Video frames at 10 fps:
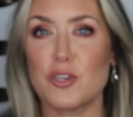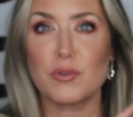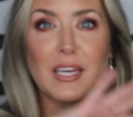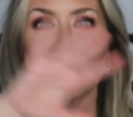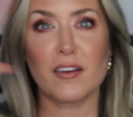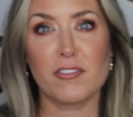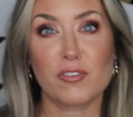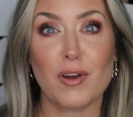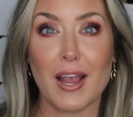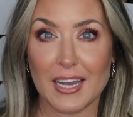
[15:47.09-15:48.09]
You get a
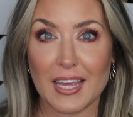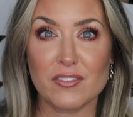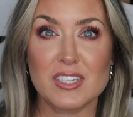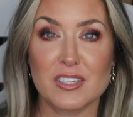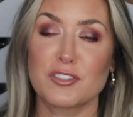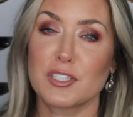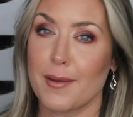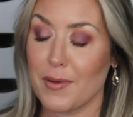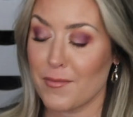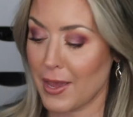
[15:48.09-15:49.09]
variety of different
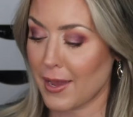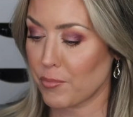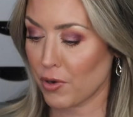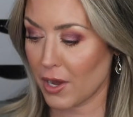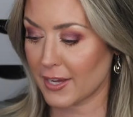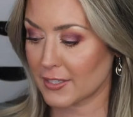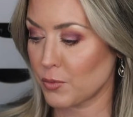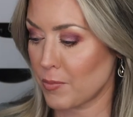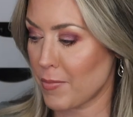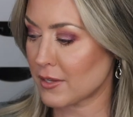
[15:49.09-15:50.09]
type of makeup
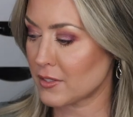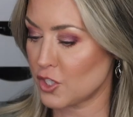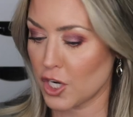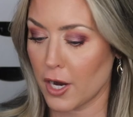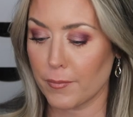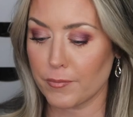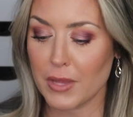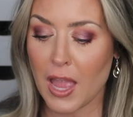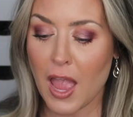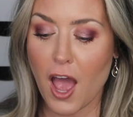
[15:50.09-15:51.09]
products with BoxyCharm.
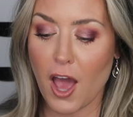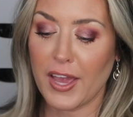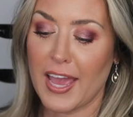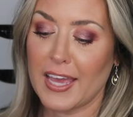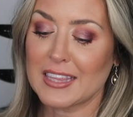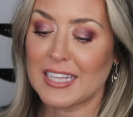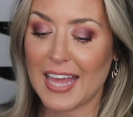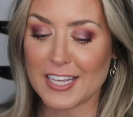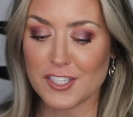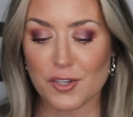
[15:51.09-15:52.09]
Okay, the
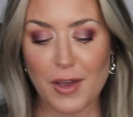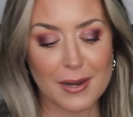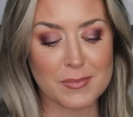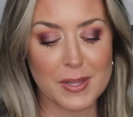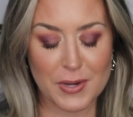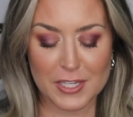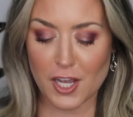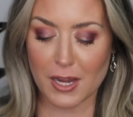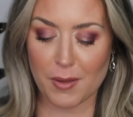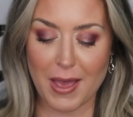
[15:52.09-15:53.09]
last two items I'm going to
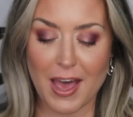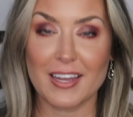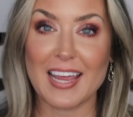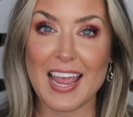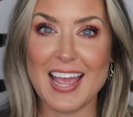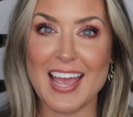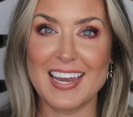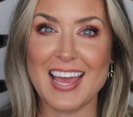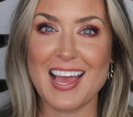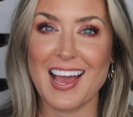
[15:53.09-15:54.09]
talk about,
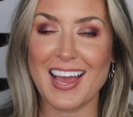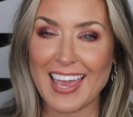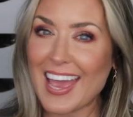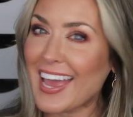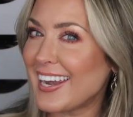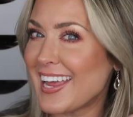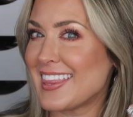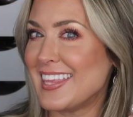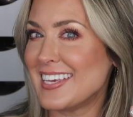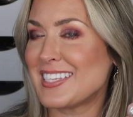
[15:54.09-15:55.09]
and
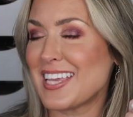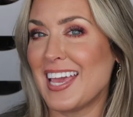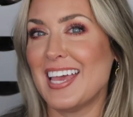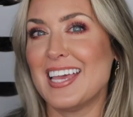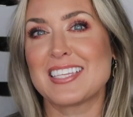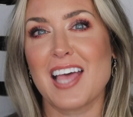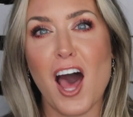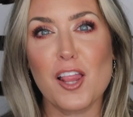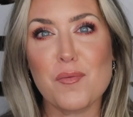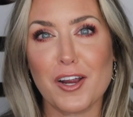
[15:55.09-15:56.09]
again, this is
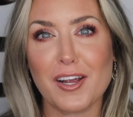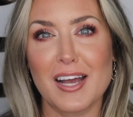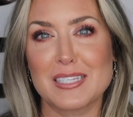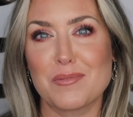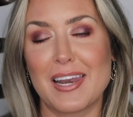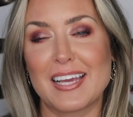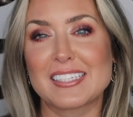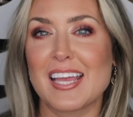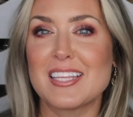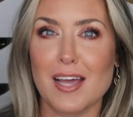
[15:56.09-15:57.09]
Alamar
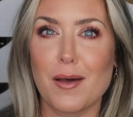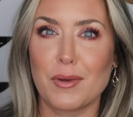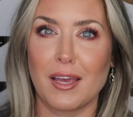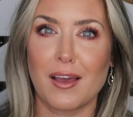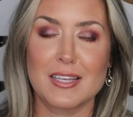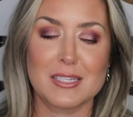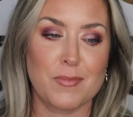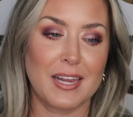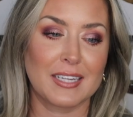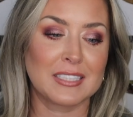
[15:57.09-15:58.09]
Cosmetics and Dominique
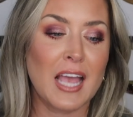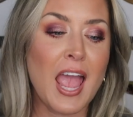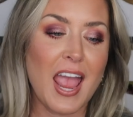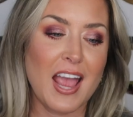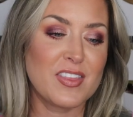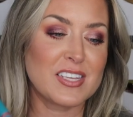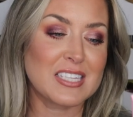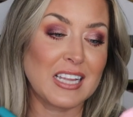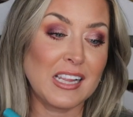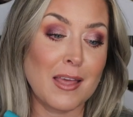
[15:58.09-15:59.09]
Cosmetics, and this
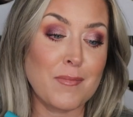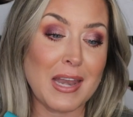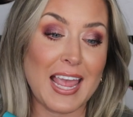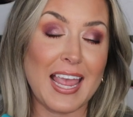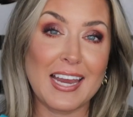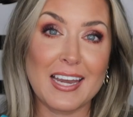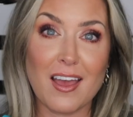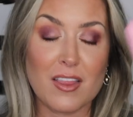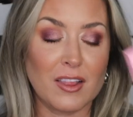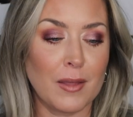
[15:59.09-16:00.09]
Lemonade
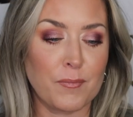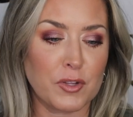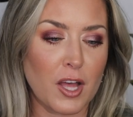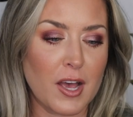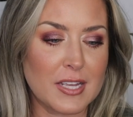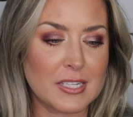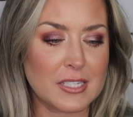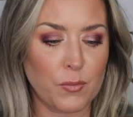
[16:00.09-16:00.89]
lip gloss.